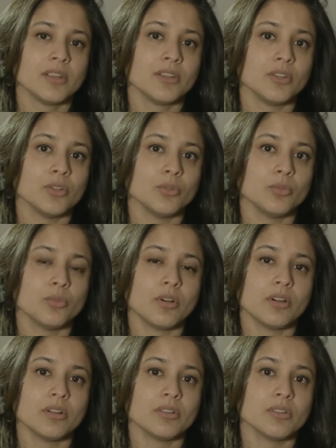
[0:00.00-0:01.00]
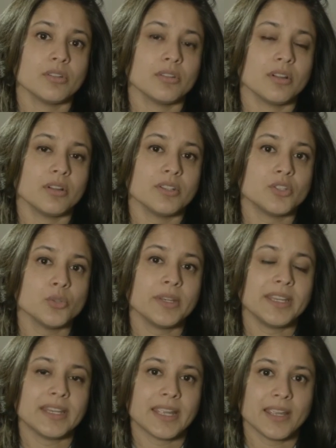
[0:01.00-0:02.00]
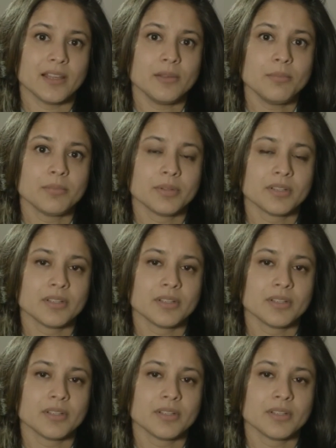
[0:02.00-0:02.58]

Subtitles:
you do need help.